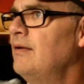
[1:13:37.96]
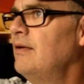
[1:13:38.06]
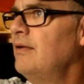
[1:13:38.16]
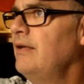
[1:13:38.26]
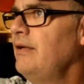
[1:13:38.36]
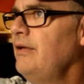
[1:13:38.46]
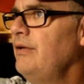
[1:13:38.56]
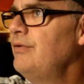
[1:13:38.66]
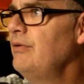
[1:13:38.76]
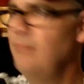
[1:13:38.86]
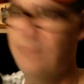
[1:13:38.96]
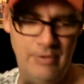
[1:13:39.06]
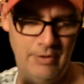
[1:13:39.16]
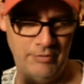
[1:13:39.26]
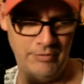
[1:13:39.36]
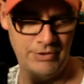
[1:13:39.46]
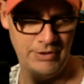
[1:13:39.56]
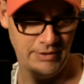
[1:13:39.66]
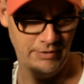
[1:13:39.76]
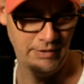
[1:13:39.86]
thank you, you too. we We'll
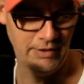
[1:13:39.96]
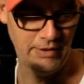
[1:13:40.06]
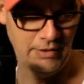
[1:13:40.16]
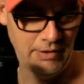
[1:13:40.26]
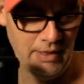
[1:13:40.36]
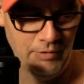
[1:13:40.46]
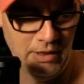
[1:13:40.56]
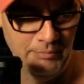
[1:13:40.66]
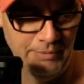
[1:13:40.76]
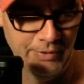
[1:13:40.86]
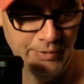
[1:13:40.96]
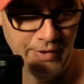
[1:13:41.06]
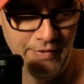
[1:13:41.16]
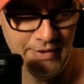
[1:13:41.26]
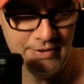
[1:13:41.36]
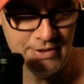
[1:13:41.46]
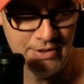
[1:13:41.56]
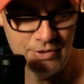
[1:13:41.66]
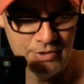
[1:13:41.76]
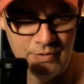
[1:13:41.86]
check you later. I will upload this
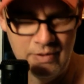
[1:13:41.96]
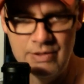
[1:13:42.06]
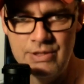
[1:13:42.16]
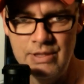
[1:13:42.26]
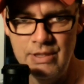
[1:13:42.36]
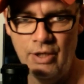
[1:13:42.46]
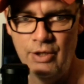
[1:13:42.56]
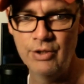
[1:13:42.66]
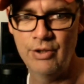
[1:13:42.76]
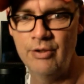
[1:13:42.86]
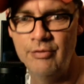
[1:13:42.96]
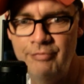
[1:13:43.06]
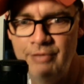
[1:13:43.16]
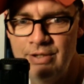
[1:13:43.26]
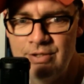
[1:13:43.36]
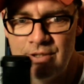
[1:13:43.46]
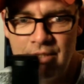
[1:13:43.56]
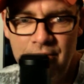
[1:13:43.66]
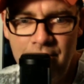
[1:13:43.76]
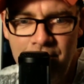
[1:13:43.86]
so you can see her face
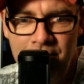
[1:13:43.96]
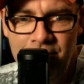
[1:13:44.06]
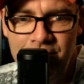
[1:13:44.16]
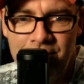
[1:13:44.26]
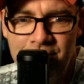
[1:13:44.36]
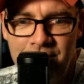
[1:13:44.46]
later. And it looks like